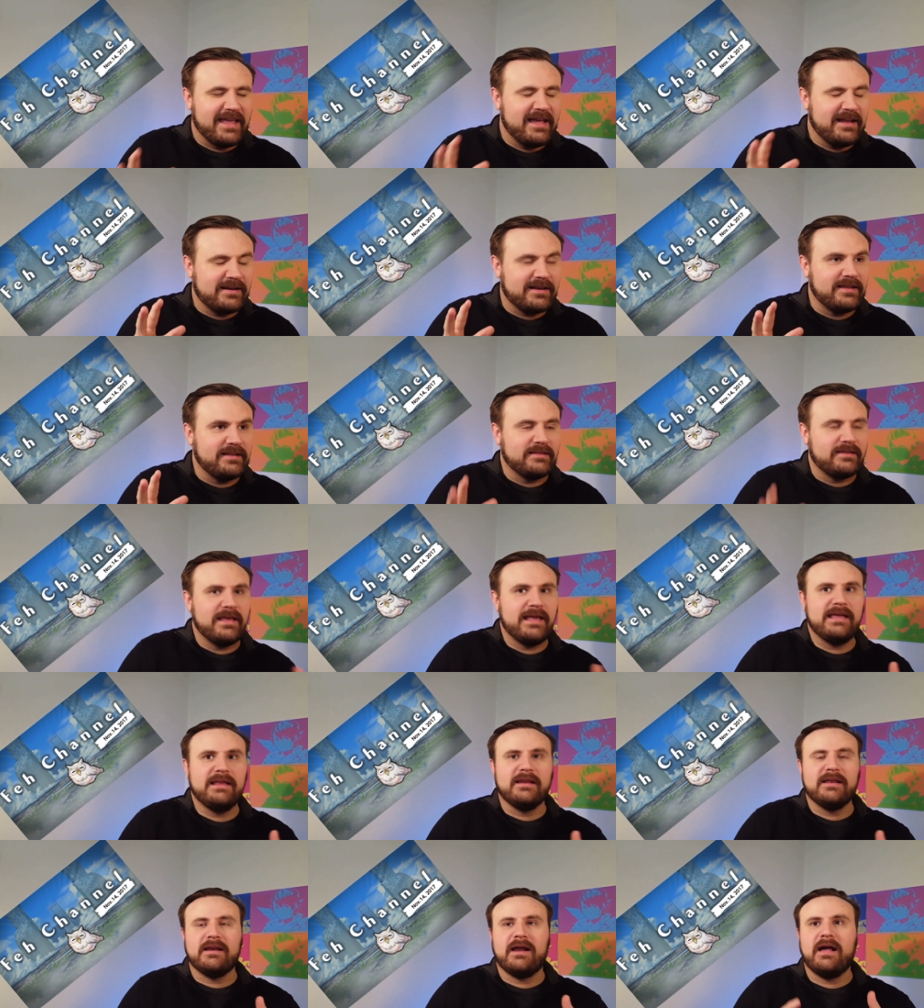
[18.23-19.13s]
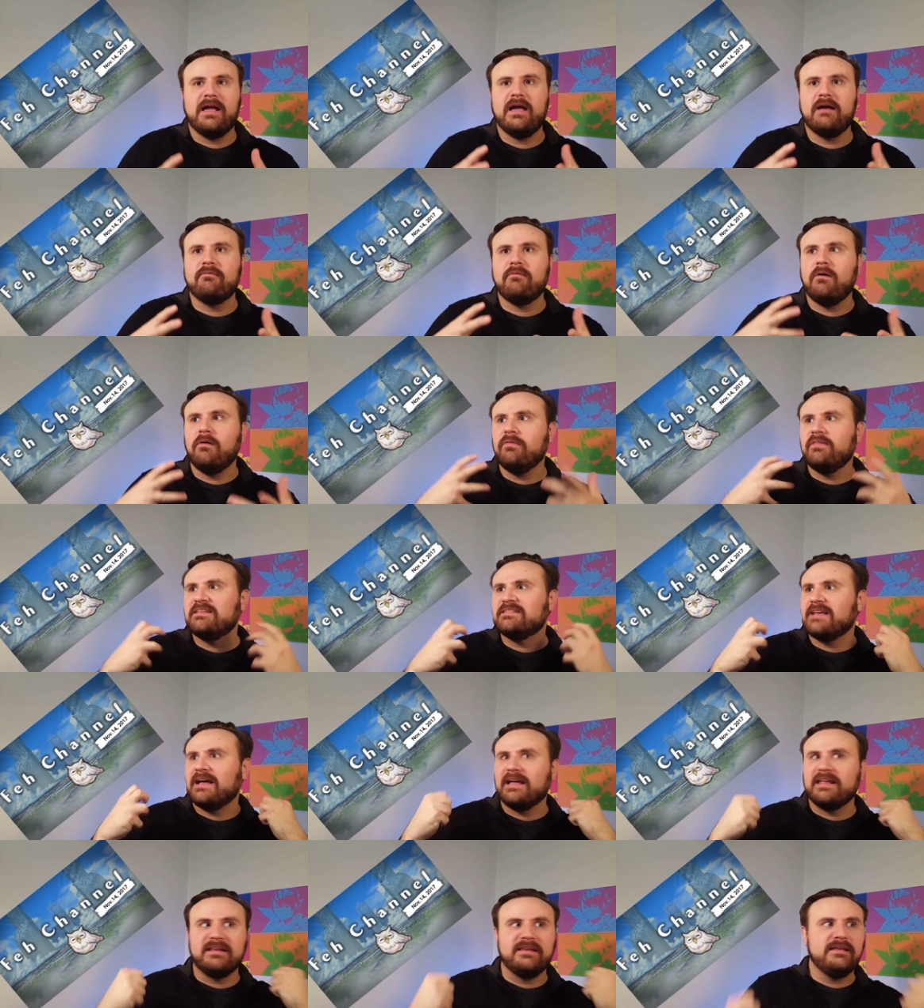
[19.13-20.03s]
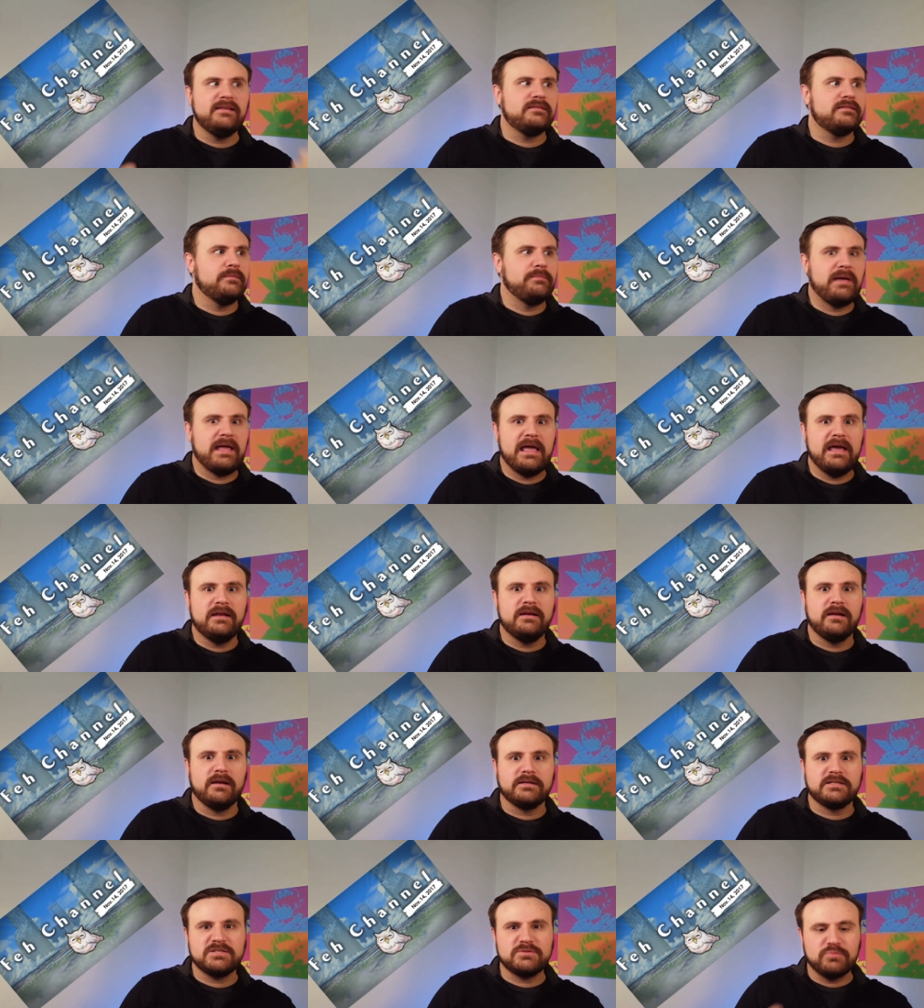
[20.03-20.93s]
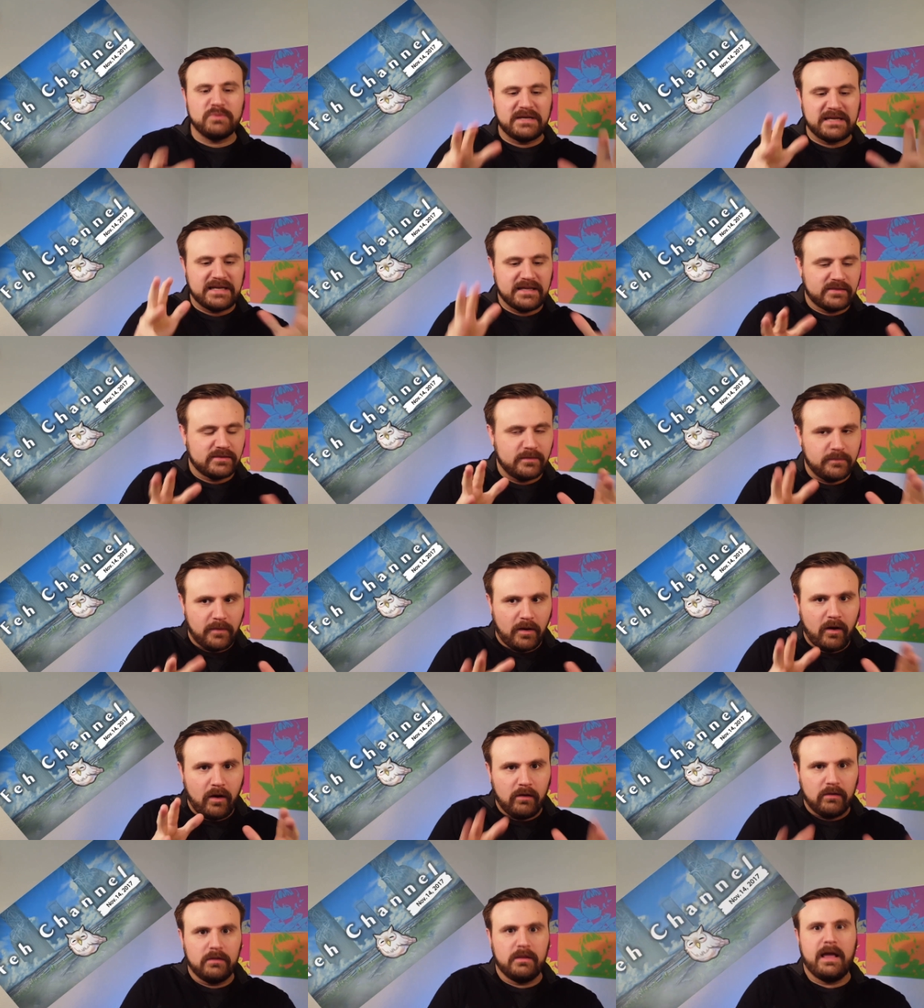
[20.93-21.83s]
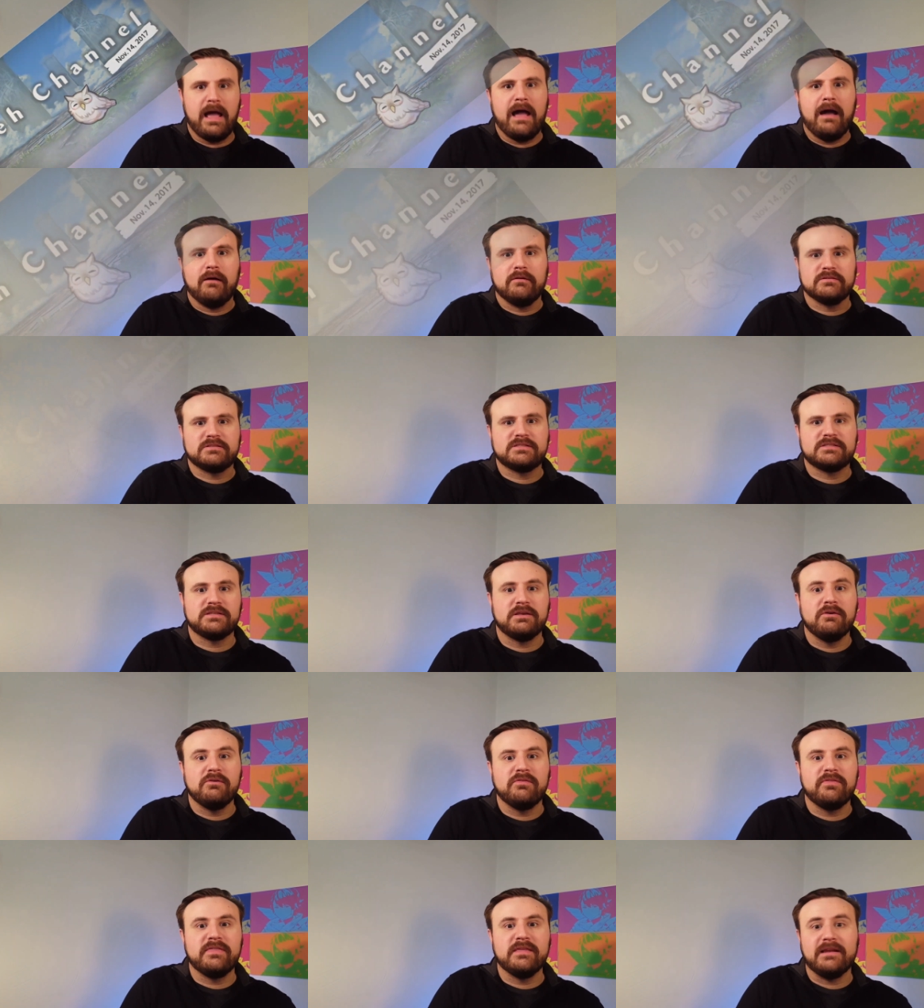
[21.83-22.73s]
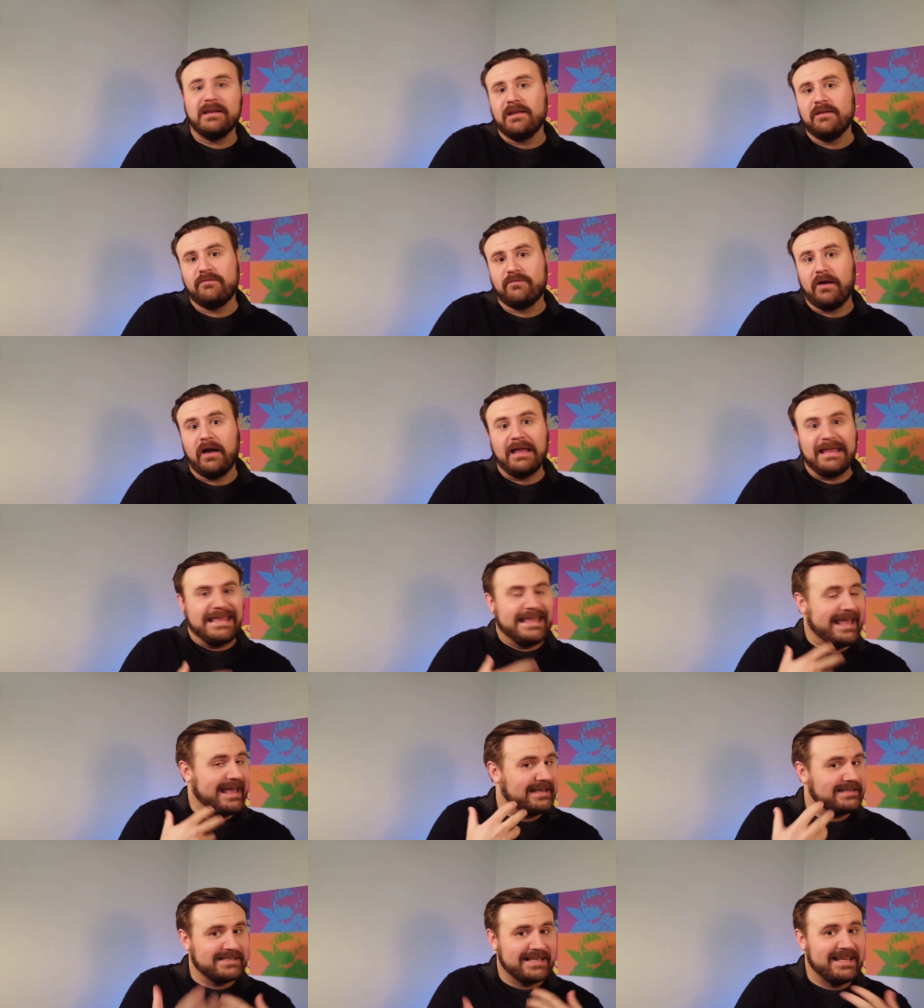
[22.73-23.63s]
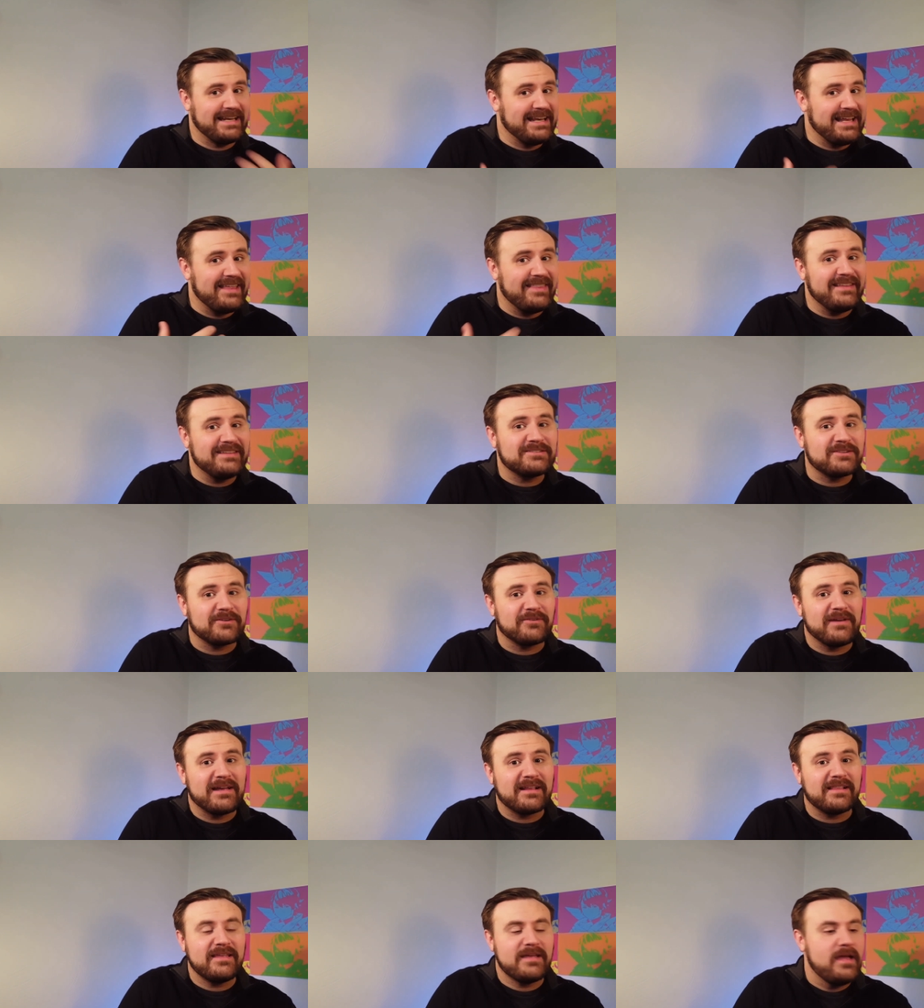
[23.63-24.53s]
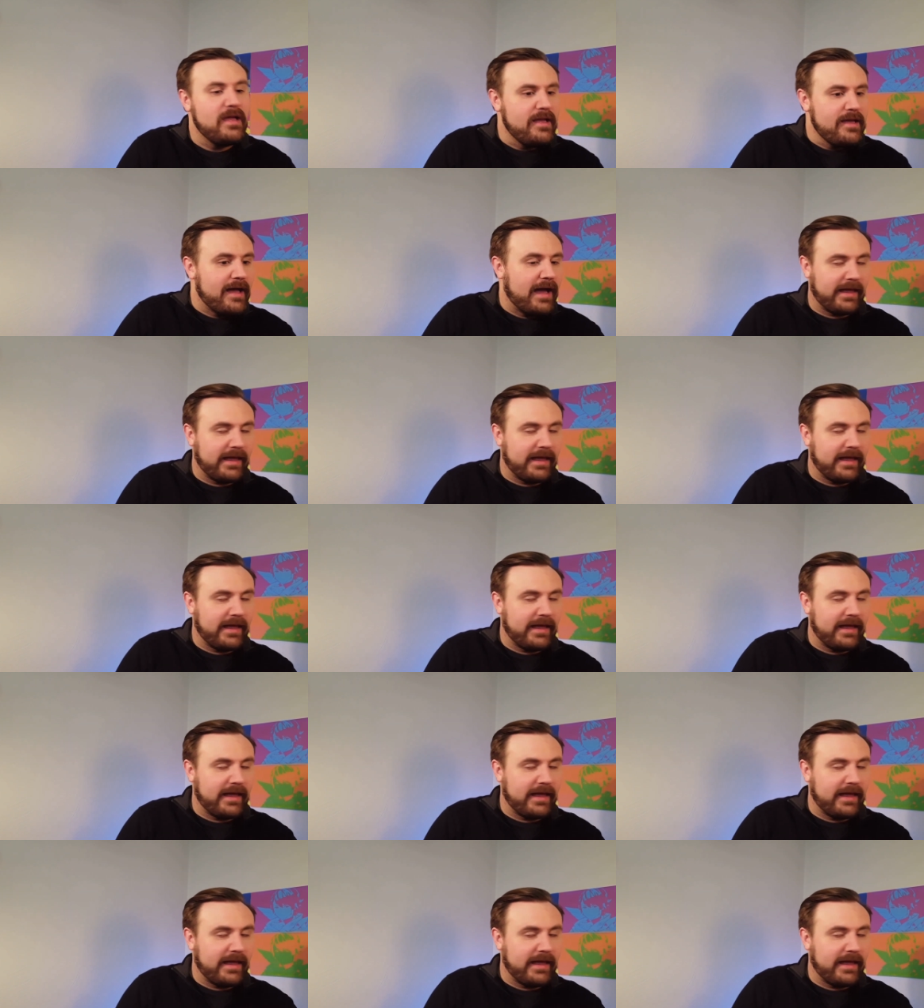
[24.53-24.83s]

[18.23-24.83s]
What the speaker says: can't contain it. I have all these ideas in my head, and I just want to get them all out so that if I guess any of these correctly,